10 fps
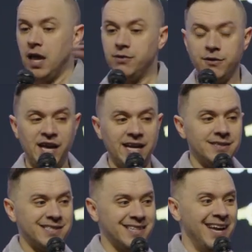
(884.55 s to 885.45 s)
the other
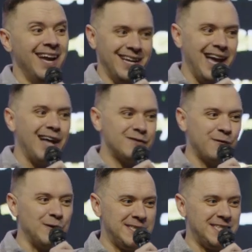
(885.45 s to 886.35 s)
things god's
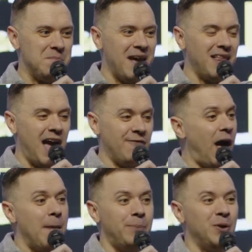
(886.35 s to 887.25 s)
first in my life
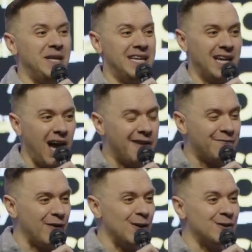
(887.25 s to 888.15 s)
i'm putting god
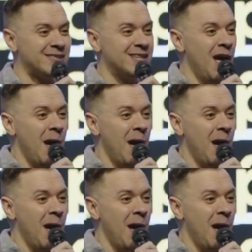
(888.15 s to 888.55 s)
first